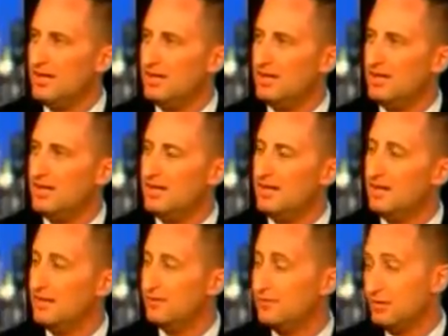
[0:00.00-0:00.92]

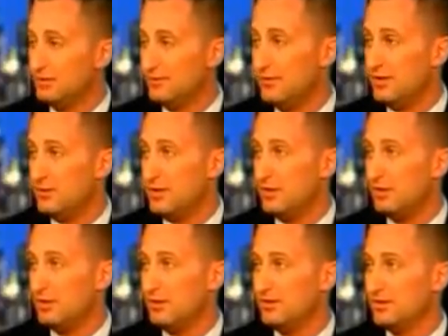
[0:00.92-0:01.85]
And then for non-farm
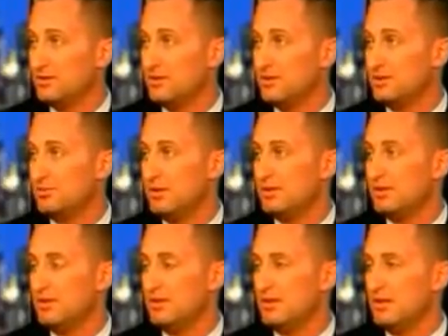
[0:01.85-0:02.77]
payrolls,
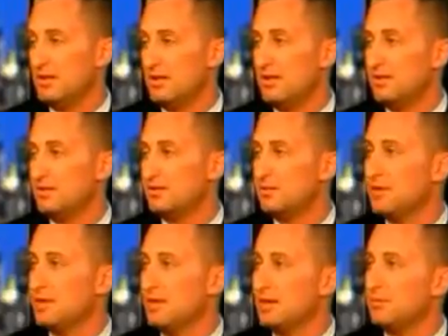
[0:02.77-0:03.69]
expecting
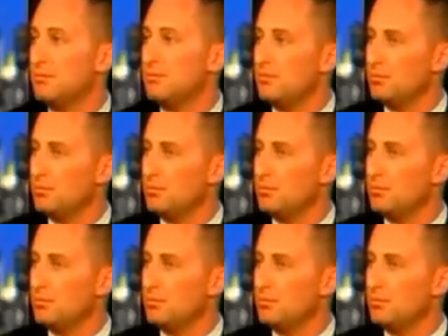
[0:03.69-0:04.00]
something like